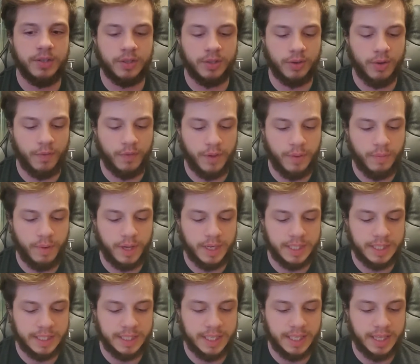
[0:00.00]
So if you want
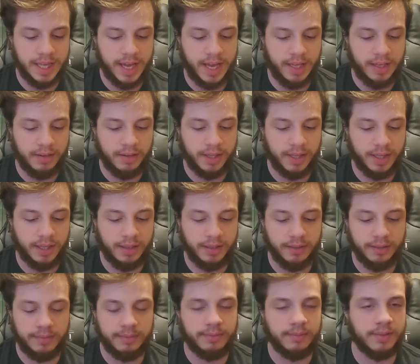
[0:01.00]
to see that, you
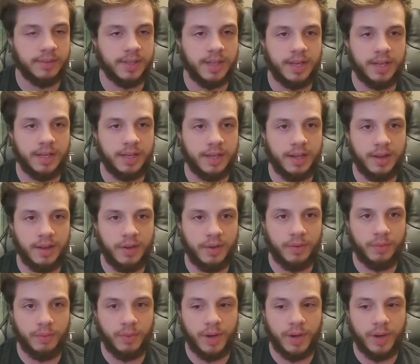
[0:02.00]
can set it down,